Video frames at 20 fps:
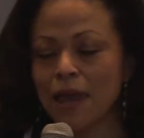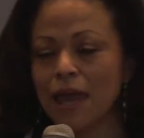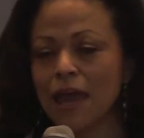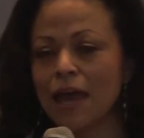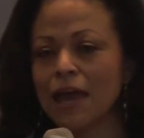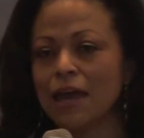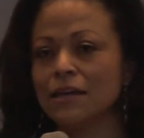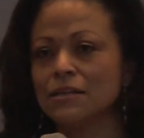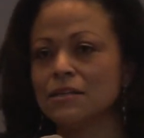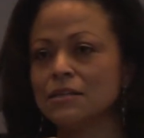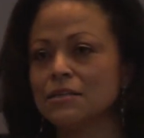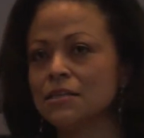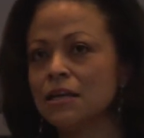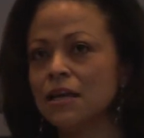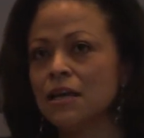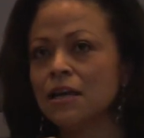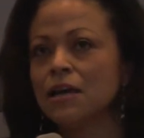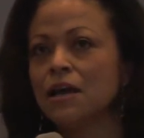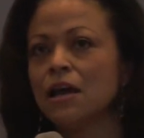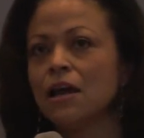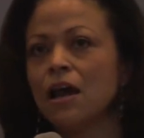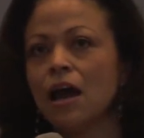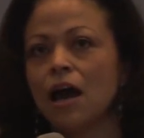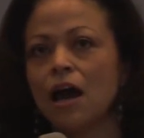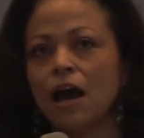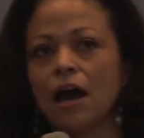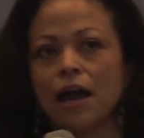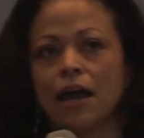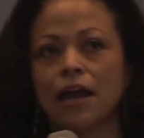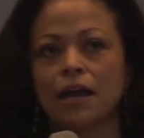And
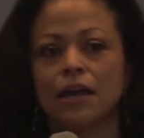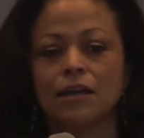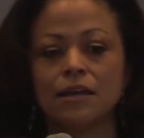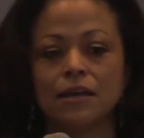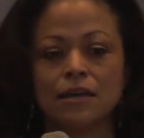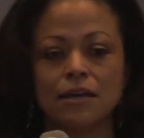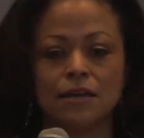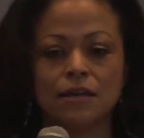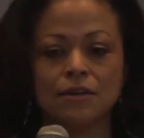I